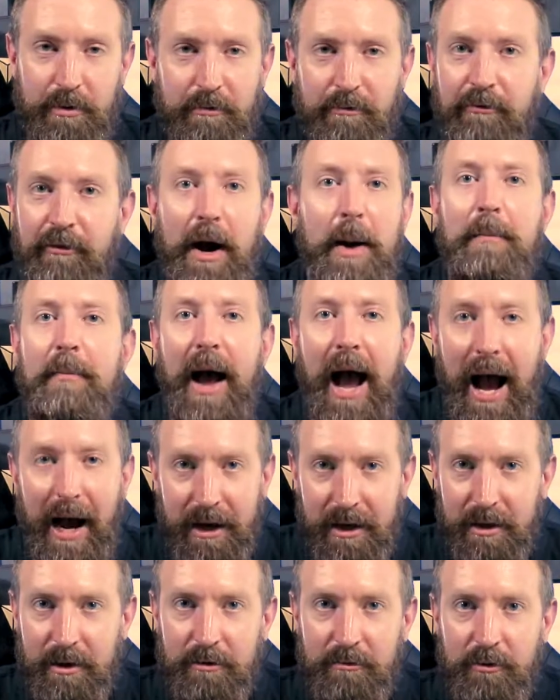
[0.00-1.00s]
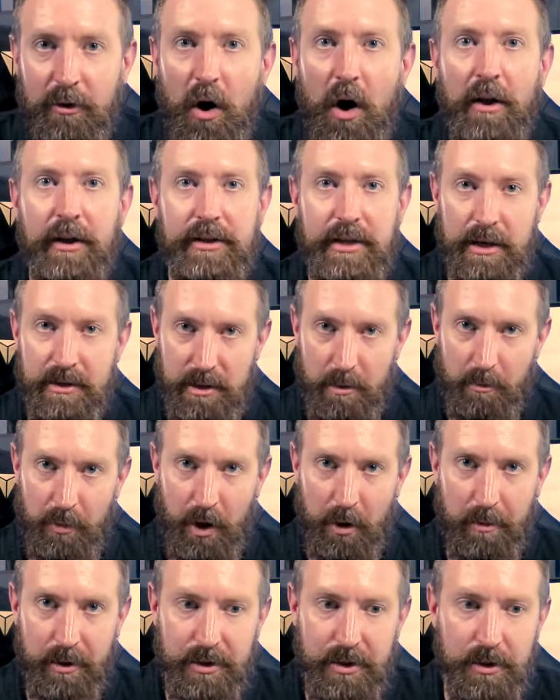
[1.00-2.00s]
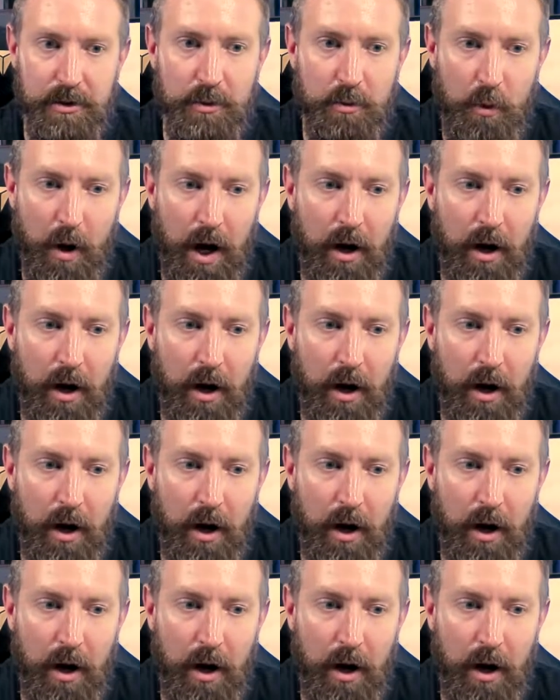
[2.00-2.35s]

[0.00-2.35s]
fight back for all intents and purposes?